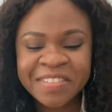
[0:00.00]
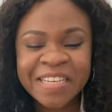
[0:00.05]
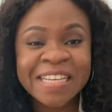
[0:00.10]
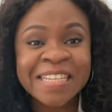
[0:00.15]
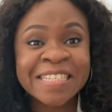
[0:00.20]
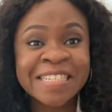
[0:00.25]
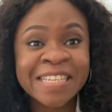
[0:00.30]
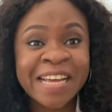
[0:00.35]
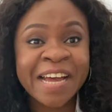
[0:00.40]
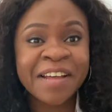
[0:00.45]

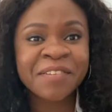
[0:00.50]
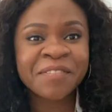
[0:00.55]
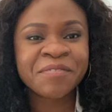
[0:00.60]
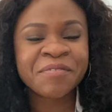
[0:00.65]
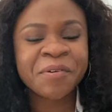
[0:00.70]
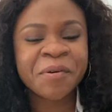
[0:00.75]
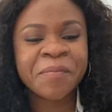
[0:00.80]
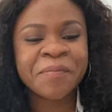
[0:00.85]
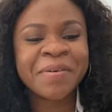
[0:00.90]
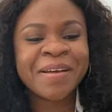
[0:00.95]
his title
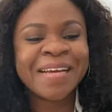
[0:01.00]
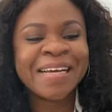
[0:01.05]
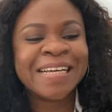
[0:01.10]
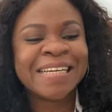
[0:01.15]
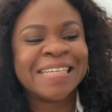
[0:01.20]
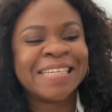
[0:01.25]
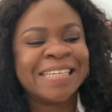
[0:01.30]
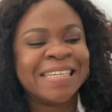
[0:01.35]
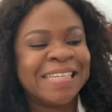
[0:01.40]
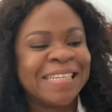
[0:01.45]
from.
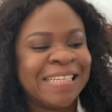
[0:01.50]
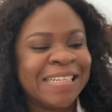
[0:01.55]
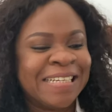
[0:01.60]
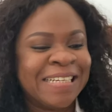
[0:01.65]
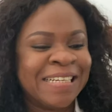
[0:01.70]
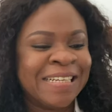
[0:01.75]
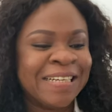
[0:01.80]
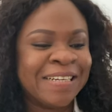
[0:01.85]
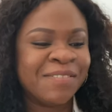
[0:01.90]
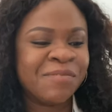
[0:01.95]

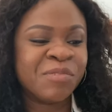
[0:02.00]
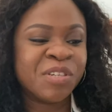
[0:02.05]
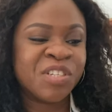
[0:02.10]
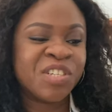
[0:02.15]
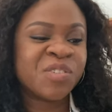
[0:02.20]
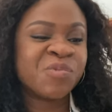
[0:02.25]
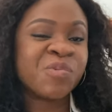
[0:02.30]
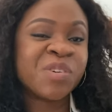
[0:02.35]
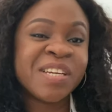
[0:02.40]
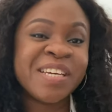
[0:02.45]
Uh, which
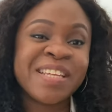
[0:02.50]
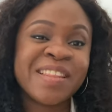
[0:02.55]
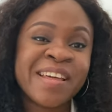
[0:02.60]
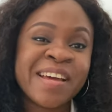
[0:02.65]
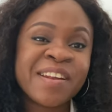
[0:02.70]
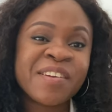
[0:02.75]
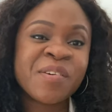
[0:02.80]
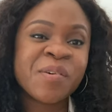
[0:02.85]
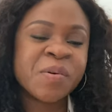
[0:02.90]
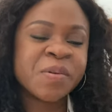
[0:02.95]
is what he
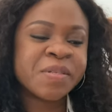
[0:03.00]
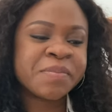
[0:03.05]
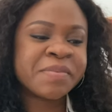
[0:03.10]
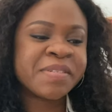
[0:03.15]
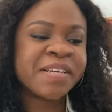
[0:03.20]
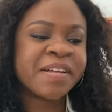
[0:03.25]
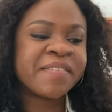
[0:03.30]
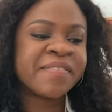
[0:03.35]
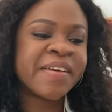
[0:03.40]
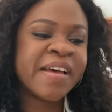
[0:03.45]
then calls
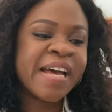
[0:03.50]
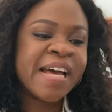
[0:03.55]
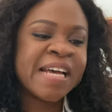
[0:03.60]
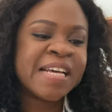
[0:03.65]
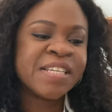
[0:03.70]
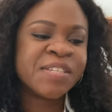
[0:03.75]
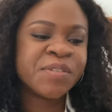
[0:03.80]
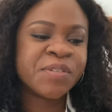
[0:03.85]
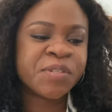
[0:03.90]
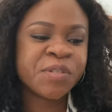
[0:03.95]
himself.
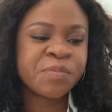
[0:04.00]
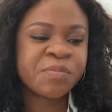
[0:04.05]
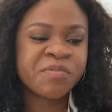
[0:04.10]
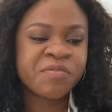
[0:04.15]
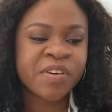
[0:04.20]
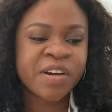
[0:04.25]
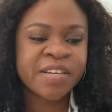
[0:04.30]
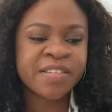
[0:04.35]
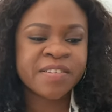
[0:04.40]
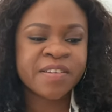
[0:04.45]
So the
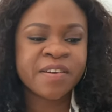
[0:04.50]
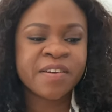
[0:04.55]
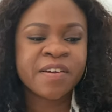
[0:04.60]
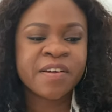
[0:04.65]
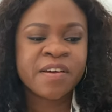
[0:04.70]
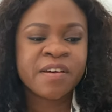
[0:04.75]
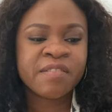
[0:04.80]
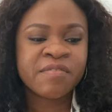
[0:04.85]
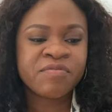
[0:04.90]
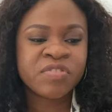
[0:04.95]
supervisor
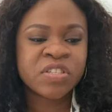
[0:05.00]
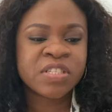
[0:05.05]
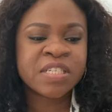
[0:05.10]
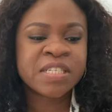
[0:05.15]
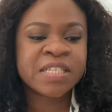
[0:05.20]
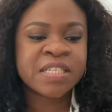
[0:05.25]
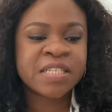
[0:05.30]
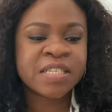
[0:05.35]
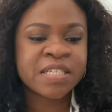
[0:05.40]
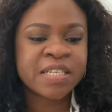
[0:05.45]

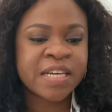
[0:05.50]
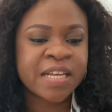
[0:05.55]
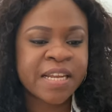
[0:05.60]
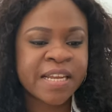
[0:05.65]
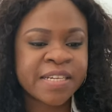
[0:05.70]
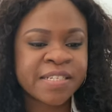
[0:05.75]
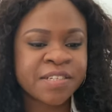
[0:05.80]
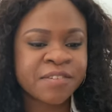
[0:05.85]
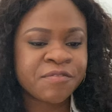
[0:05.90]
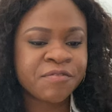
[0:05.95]
visits his
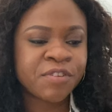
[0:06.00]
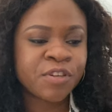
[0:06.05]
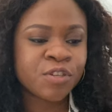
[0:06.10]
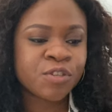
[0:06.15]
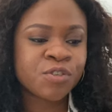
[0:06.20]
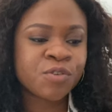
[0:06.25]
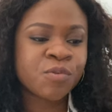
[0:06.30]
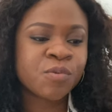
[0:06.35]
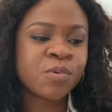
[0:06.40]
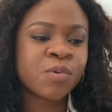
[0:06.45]
neglected village
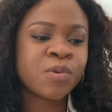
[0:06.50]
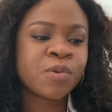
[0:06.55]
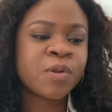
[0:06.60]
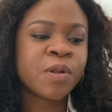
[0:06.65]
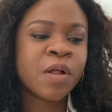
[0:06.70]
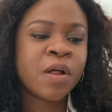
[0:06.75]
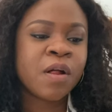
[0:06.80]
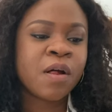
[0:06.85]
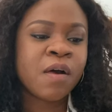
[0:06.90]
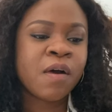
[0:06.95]
school
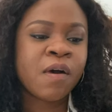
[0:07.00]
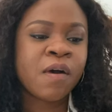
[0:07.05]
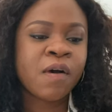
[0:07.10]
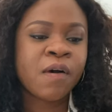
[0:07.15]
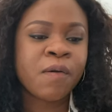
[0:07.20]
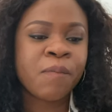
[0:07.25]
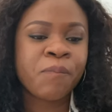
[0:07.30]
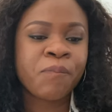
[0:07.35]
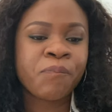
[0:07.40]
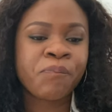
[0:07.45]

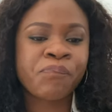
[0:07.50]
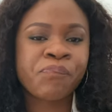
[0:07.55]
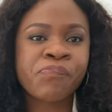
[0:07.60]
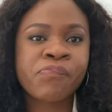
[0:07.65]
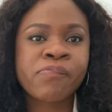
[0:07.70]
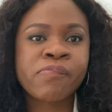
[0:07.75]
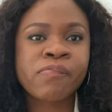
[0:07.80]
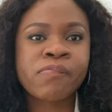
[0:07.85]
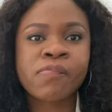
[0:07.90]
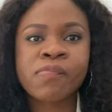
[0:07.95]
um,
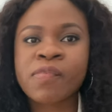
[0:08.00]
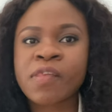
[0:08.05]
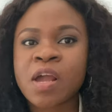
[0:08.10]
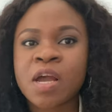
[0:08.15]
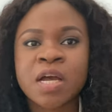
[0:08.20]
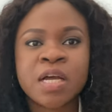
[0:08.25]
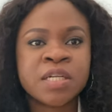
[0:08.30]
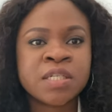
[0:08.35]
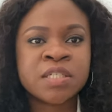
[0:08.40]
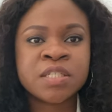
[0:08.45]

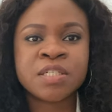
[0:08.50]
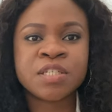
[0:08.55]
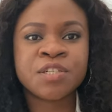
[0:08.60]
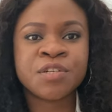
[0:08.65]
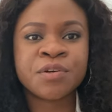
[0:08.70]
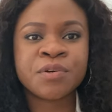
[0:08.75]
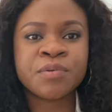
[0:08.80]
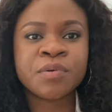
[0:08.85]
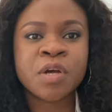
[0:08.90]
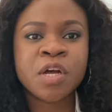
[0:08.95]
and you
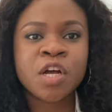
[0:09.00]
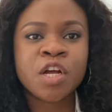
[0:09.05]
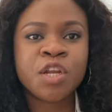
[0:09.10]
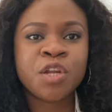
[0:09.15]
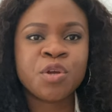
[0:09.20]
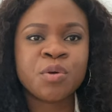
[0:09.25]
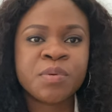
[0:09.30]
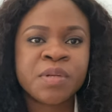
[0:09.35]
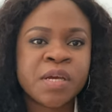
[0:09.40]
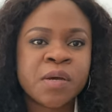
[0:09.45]
know
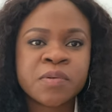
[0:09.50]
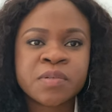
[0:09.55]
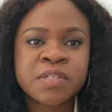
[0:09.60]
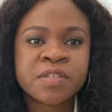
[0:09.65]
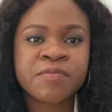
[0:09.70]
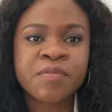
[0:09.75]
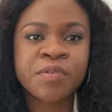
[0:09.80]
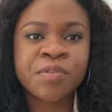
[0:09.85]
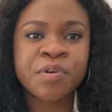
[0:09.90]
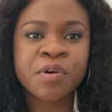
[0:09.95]
nobody else is
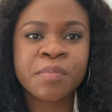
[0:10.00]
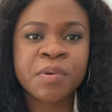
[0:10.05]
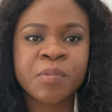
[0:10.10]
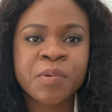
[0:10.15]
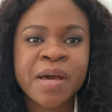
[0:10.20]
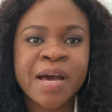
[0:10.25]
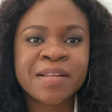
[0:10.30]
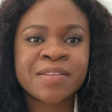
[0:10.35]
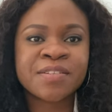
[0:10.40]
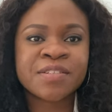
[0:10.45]
forthcoming
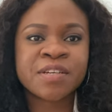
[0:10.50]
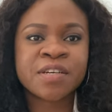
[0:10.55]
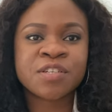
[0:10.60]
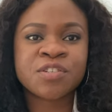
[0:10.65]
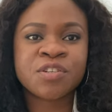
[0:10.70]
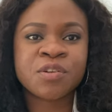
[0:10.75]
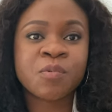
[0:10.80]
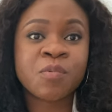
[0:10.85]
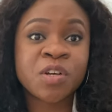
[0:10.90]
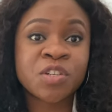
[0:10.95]
with answers
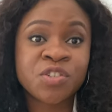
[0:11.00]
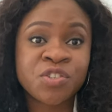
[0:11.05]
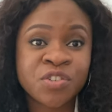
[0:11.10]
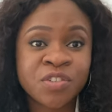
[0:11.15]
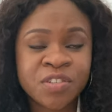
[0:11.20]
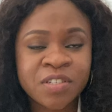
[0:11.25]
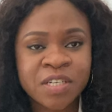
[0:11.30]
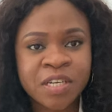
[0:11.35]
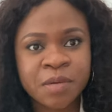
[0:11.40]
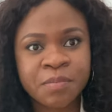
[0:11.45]
to the
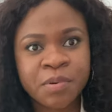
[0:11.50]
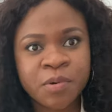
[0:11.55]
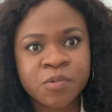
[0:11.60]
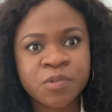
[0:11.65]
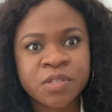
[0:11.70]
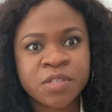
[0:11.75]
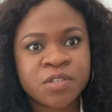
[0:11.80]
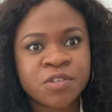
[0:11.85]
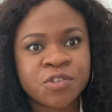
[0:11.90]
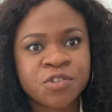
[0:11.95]
questions that he
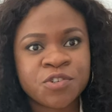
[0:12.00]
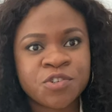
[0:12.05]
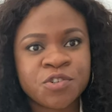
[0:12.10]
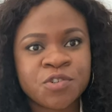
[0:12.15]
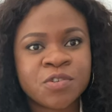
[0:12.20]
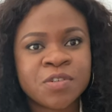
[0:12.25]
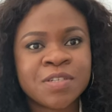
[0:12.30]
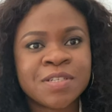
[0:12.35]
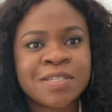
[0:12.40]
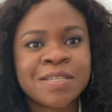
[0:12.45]
poses to the
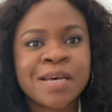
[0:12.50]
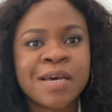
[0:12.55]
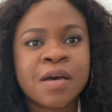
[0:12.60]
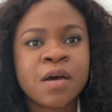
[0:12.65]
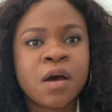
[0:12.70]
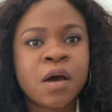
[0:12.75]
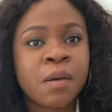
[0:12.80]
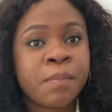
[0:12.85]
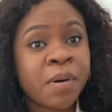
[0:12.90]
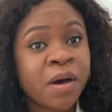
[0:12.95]
students
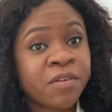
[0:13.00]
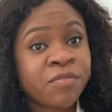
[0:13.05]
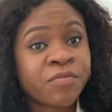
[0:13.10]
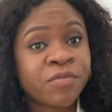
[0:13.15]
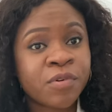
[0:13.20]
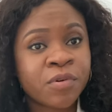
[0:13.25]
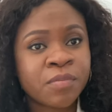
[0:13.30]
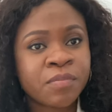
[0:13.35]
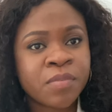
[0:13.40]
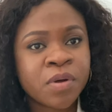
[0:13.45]
apart
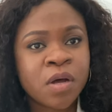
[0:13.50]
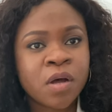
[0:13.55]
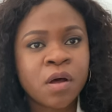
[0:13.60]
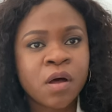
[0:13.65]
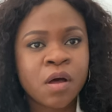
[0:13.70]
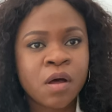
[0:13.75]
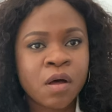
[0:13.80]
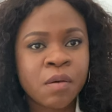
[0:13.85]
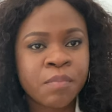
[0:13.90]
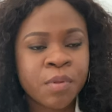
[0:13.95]
from
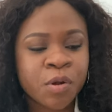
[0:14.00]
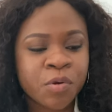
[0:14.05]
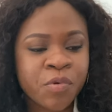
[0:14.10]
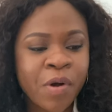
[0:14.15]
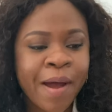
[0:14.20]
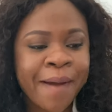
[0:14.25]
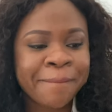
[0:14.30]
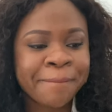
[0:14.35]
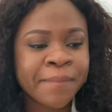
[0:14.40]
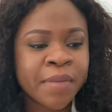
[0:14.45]
uh,
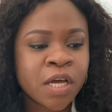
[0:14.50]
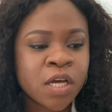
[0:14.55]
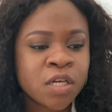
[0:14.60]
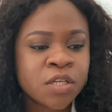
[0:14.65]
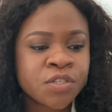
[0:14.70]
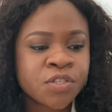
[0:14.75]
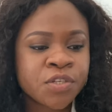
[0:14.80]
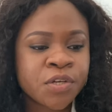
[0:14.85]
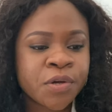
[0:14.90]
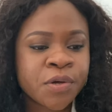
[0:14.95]
Balram.
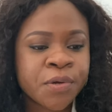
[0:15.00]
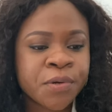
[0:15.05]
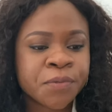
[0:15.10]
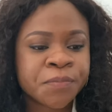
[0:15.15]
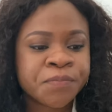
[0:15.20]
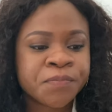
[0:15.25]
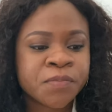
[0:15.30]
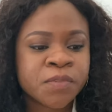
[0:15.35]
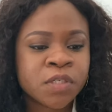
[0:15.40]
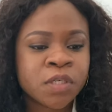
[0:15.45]
So
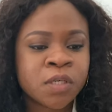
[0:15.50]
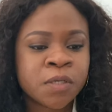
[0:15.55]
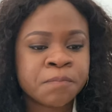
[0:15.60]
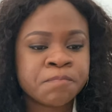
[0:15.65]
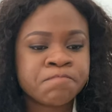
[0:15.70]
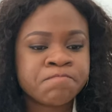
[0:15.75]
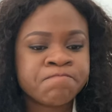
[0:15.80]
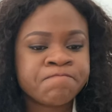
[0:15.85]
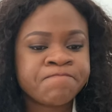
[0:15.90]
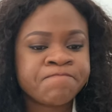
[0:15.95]

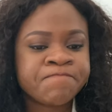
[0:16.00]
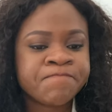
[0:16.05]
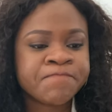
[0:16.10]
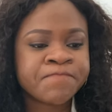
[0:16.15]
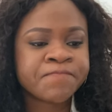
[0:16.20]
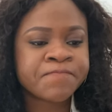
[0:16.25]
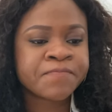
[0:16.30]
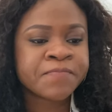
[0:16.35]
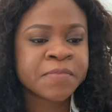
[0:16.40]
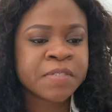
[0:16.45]
um,
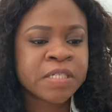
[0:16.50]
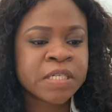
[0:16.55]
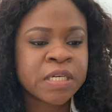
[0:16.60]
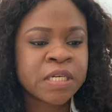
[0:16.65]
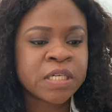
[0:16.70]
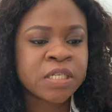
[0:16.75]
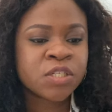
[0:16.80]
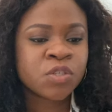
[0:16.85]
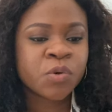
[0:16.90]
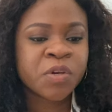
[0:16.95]

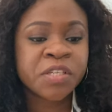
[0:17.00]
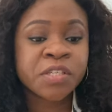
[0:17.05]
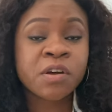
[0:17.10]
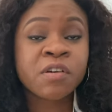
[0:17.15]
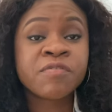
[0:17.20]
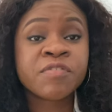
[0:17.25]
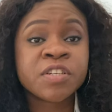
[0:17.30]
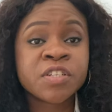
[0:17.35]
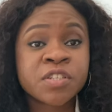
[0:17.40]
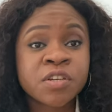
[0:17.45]
so he's
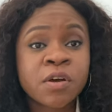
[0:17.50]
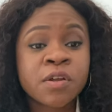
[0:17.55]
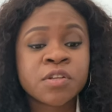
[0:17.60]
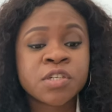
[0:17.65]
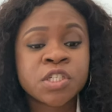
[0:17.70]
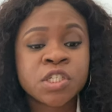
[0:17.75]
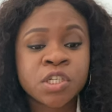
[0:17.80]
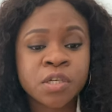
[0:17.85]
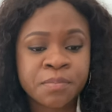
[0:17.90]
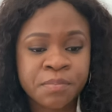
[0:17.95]
offered a
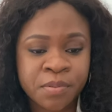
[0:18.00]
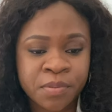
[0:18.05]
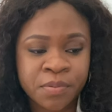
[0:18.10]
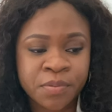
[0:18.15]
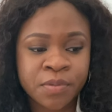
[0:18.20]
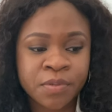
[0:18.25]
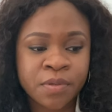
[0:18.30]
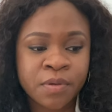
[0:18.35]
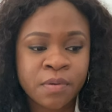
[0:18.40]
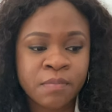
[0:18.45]
scholarship
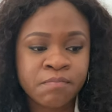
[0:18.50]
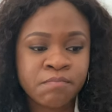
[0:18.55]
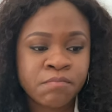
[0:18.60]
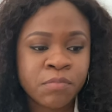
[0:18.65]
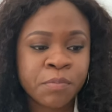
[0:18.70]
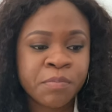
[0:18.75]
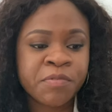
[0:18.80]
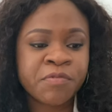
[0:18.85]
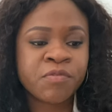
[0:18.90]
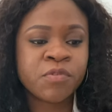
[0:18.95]

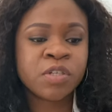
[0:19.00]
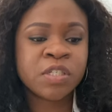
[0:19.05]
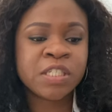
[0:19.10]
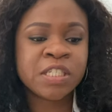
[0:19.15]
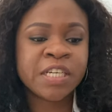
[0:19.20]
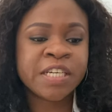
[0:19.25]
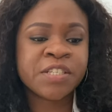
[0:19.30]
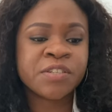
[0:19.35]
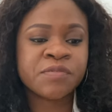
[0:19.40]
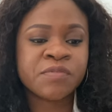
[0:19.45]
but before the
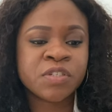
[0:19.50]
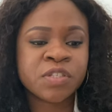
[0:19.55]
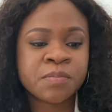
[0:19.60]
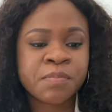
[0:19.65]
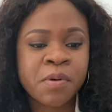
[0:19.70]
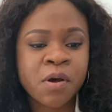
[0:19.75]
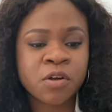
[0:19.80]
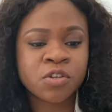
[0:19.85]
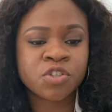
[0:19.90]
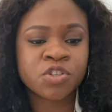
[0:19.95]
date of his
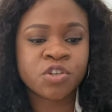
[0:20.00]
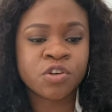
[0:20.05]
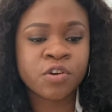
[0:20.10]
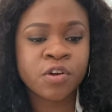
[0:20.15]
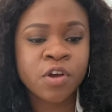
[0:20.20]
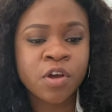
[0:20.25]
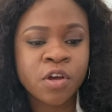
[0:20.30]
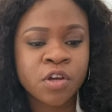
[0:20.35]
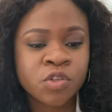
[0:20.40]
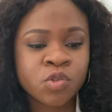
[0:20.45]
departure
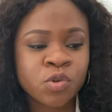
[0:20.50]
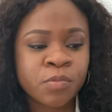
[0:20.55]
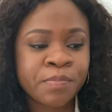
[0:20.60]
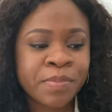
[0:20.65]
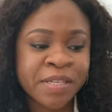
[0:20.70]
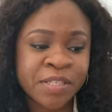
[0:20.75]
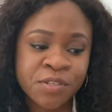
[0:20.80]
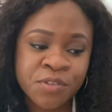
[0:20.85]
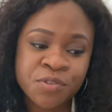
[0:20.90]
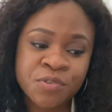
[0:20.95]
to a
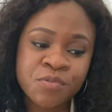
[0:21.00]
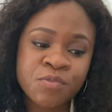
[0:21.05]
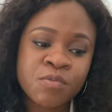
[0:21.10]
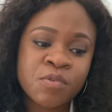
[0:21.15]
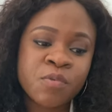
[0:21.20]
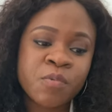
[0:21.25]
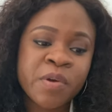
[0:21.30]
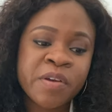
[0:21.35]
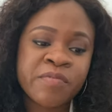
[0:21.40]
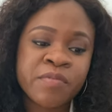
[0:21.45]
better school
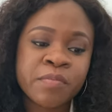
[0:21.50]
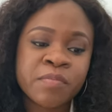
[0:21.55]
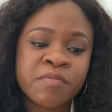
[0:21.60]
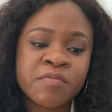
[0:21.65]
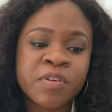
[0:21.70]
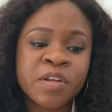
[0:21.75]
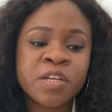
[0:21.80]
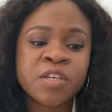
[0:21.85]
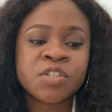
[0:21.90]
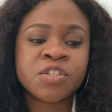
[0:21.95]
away from
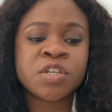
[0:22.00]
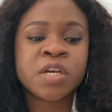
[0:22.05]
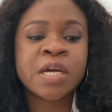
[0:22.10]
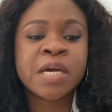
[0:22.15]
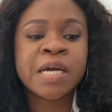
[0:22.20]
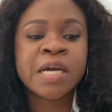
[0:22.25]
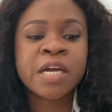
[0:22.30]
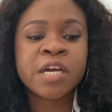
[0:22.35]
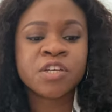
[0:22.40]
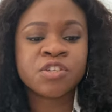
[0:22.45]
the village,
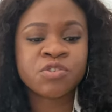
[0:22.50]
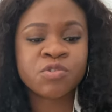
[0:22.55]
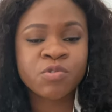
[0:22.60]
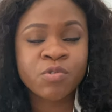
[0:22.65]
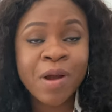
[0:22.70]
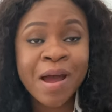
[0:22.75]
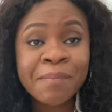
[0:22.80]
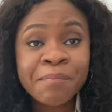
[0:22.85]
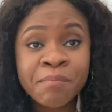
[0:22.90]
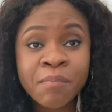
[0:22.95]
his
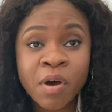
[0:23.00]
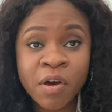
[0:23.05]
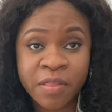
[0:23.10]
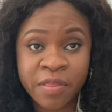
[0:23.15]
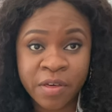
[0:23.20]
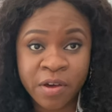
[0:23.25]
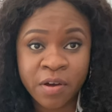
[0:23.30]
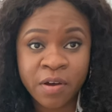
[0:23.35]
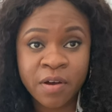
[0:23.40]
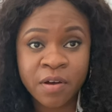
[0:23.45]

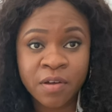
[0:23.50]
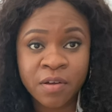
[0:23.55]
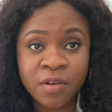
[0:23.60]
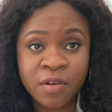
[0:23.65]
grandmother,